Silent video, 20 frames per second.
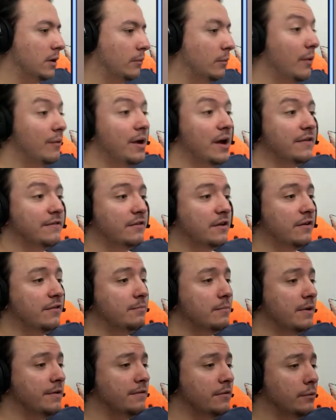While Natsuki is
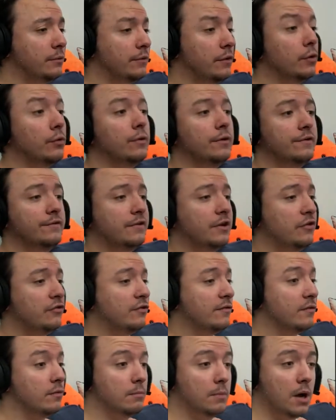missing with the
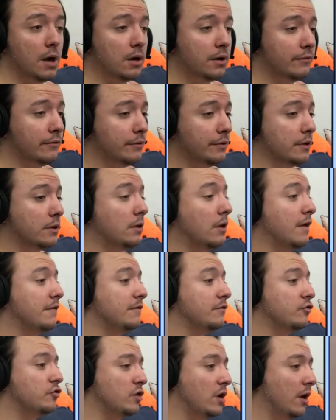orientation of her manga in the
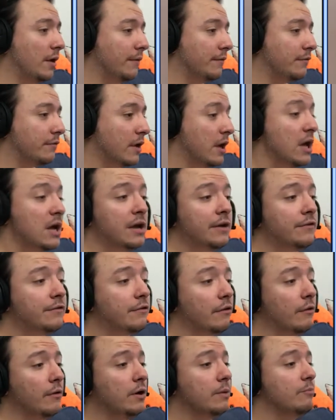closet shelves,
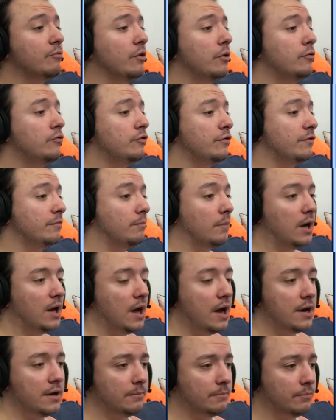Sayori approaches from
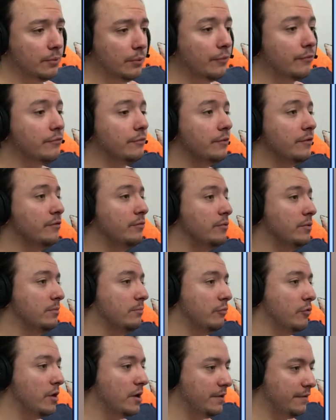behind and pulls her into an
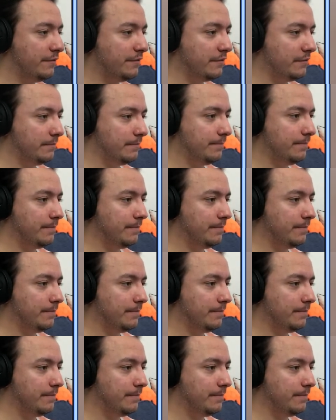embrace.